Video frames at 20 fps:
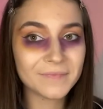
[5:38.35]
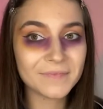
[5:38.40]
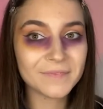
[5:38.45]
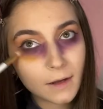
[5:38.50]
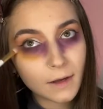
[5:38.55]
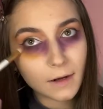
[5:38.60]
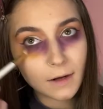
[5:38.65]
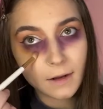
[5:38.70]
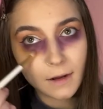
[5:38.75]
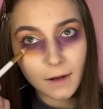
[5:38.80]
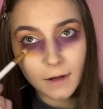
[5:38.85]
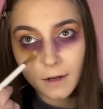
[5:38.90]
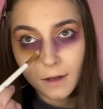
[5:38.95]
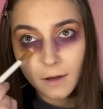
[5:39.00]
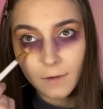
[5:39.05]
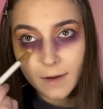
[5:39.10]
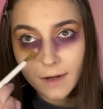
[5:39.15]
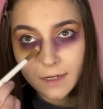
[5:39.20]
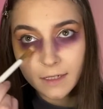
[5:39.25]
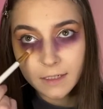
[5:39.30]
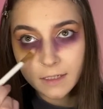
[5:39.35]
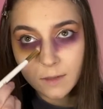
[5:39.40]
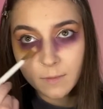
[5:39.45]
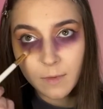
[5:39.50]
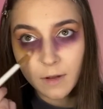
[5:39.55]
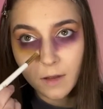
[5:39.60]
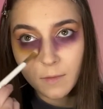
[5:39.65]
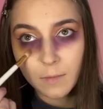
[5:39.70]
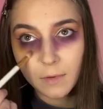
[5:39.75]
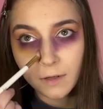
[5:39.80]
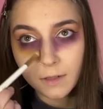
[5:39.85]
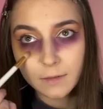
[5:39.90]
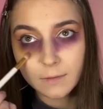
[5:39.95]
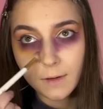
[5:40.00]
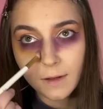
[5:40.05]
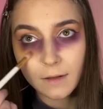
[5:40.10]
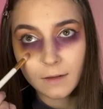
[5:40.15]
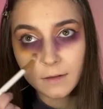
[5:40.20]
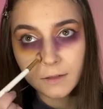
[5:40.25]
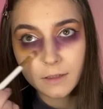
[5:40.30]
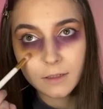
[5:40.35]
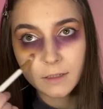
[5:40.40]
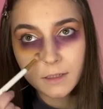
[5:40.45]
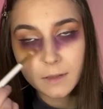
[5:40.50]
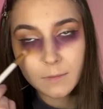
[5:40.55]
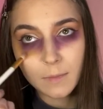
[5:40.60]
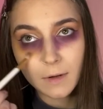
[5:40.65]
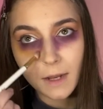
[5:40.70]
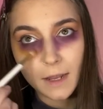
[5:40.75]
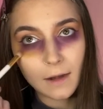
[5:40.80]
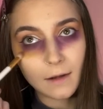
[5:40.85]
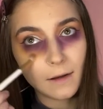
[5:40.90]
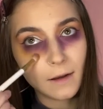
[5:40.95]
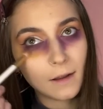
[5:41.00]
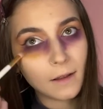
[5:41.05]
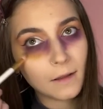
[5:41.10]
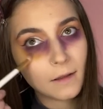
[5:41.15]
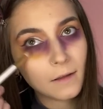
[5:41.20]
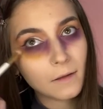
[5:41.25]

Going to kind of go into the purple as well, just to blend it.